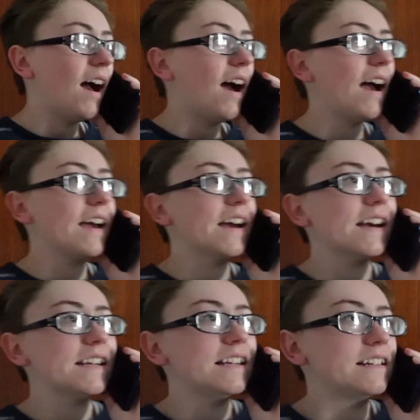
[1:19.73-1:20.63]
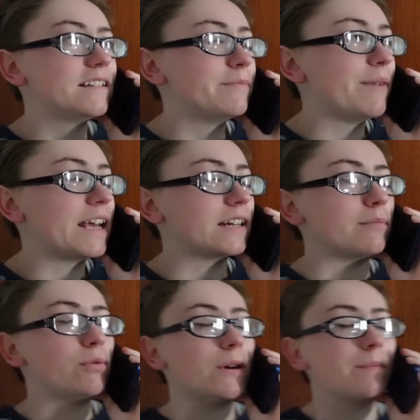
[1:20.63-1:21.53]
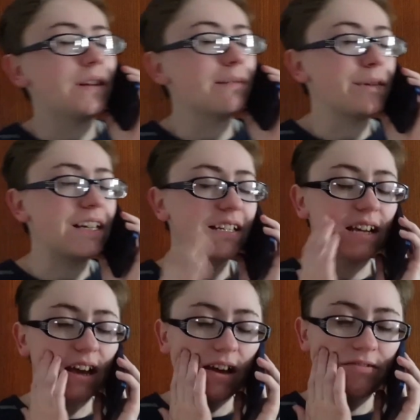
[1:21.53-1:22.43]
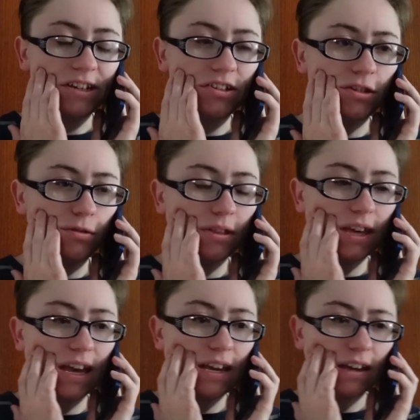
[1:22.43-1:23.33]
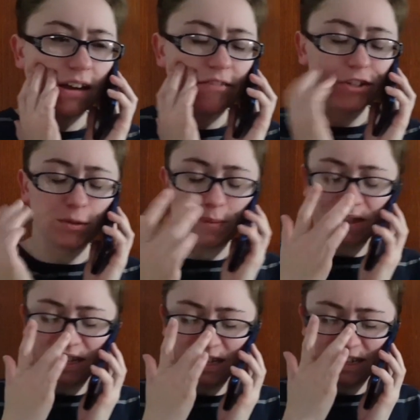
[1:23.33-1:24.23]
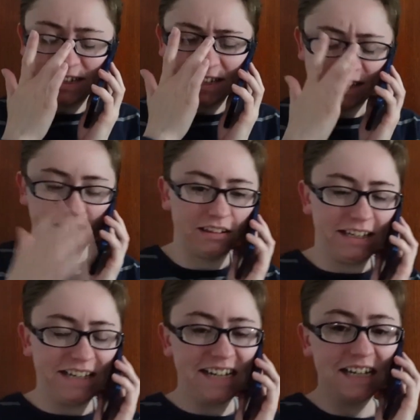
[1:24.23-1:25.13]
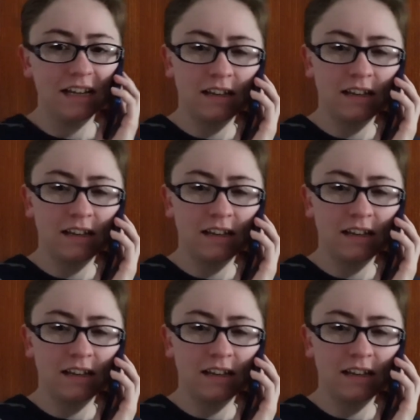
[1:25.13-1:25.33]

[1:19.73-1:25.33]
Hi, I needed to make an appointment because I have a toothache. I've also been needing to get a cleaning.